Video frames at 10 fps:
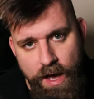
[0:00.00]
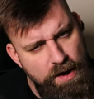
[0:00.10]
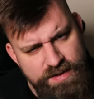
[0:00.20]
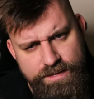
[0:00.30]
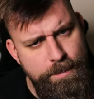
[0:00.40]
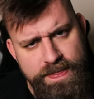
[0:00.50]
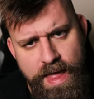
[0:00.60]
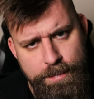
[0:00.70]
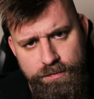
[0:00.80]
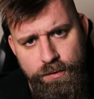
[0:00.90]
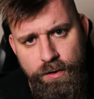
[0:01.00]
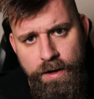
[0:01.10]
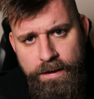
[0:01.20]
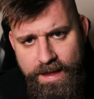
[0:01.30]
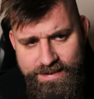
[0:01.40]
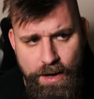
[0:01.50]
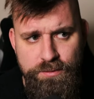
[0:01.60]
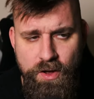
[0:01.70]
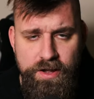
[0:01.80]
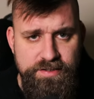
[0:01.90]
I've never been there before. That's how
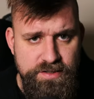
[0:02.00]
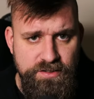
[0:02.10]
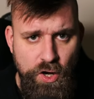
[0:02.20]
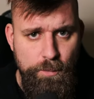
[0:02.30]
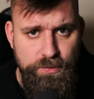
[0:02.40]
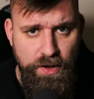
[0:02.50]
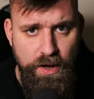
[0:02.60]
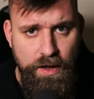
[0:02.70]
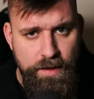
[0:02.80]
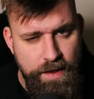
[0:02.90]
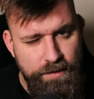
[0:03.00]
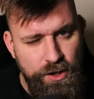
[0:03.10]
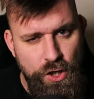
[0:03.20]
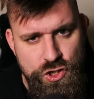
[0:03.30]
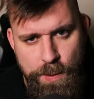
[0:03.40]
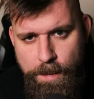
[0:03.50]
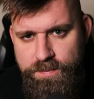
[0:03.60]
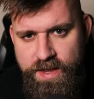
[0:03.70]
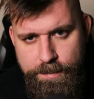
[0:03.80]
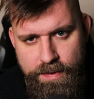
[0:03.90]
nice these sculpts are. They're a good job. I'm
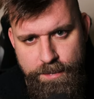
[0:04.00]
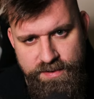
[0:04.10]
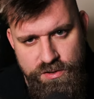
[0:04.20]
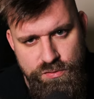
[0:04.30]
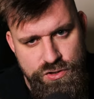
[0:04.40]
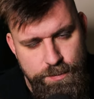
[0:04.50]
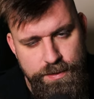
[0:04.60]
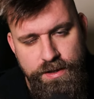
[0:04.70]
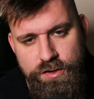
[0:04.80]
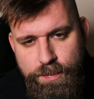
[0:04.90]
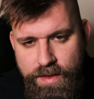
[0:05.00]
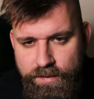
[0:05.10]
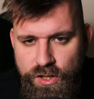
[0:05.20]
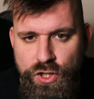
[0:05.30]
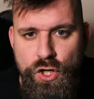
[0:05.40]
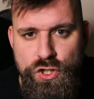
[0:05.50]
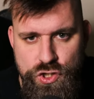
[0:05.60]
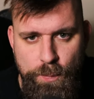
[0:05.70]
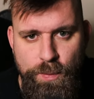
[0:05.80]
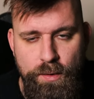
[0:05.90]
sad about the potential duplicates, but they're a good
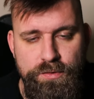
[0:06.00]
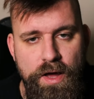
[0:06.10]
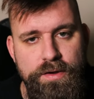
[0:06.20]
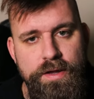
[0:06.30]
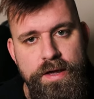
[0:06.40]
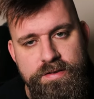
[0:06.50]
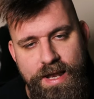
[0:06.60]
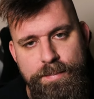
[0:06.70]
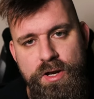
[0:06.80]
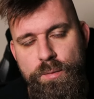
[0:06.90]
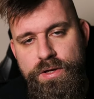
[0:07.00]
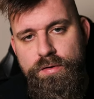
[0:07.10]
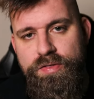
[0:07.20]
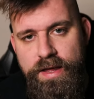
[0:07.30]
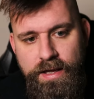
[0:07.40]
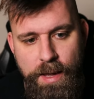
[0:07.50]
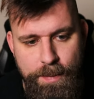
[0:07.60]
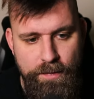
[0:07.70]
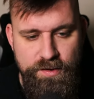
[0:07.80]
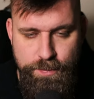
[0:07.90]
job well done. So let me know what you think
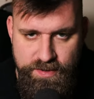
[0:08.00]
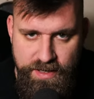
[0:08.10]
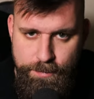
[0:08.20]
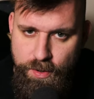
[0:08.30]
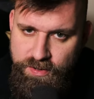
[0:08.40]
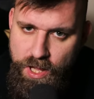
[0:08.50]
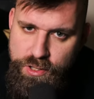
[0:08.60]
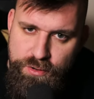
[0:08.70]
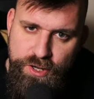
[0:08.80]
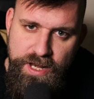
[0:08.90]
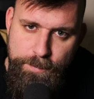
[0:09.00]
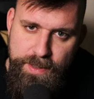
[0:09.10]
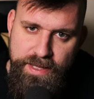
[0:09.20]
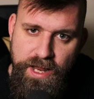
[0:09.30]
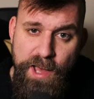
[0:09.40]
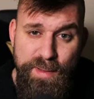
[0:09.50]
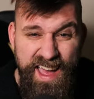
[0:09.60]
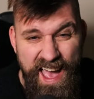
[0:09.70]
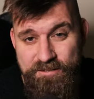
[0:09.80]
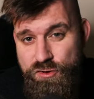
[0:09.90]
about this particular box. Are you looking at picking it up?
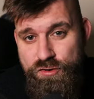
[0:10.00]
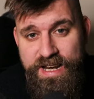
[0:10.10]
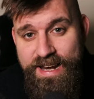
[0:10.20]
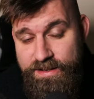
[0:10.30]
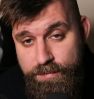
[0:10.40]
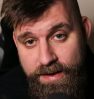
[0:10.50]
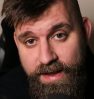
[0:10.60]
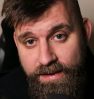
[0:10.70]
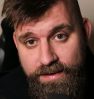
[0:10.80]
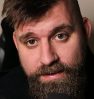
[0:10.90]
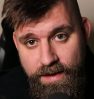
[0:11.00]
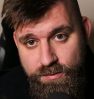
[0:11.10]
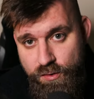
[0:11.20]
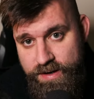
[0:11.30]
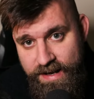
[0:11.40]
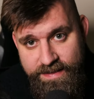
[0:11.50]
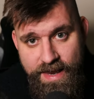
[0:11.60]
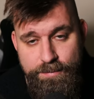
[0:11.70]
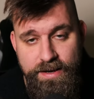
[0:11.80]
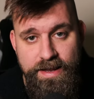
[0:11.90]
Have you already clicked my link? If you already clicked the
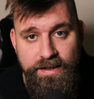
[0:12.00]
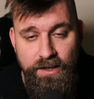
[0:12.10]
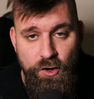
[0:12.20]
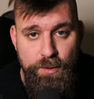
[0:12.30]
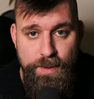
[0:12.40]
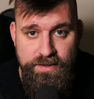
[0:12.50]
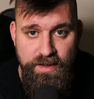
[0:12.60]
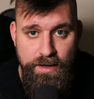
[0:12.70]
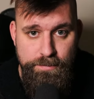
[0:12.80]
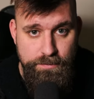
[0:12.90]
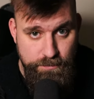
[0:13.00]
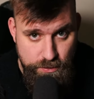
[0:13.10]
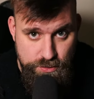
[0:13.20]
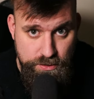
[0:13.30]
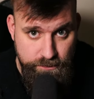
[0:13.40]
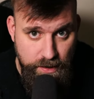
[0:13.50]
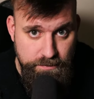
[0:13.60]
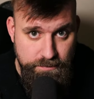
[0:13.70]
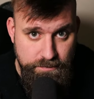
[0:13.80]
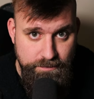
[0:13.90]
element link and gone and picked it up, you should have
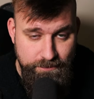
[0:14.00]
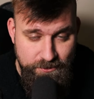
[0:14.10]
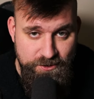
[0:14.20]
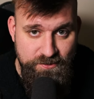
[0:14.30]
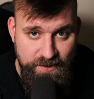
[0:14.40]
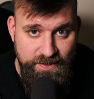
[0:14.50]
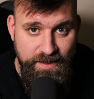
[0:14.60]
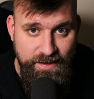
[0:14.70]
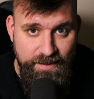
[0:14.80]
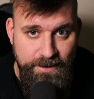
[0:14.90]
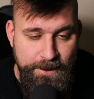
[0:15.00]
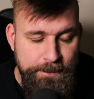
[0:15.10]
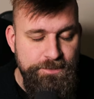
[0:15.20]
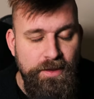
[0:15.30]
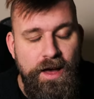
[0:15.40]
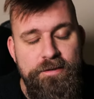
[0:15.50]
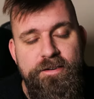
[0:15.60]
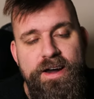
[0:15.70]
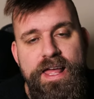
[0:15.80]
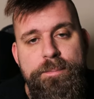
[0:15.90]
done that.
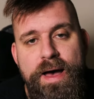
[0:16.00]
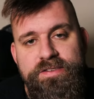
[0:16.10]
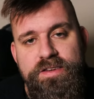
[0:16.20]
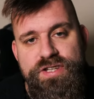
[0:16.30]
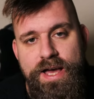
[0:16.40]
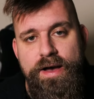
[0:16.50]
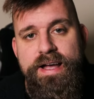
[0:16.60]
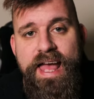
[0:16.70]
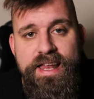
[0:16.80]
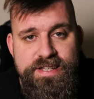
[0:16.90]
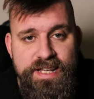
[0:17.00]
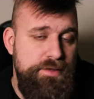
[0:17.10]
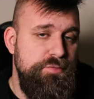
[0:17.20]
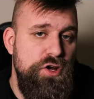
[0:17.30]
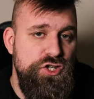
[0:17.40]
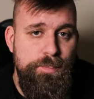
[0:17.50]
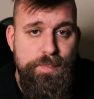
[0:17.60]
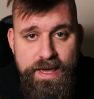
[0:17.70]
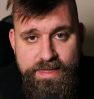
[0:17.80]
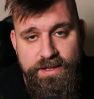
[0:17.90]
Finally, a massive shout out again to Games Workshop.
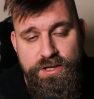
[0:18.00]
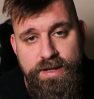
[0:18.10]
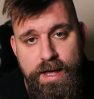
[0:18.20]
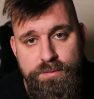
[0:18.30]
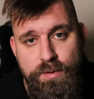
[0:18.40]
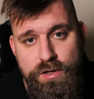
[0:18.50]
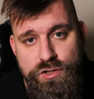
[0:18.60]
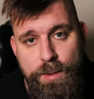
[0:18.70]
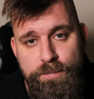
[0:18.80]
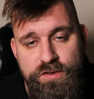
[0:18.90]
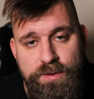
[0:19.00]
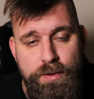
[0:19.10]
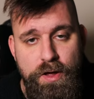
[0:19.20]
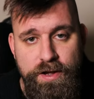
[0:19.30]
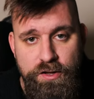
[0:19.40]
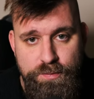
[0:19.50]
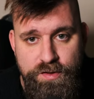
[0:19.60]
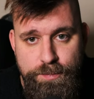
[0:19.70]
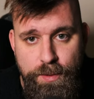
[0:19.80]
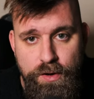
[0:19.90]
Big thank you, Games Workshop, for supplying us with
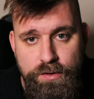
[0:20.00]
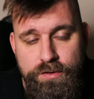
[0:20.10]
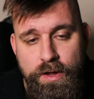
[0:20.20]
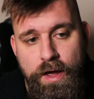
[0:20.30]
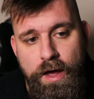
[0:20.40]
this box.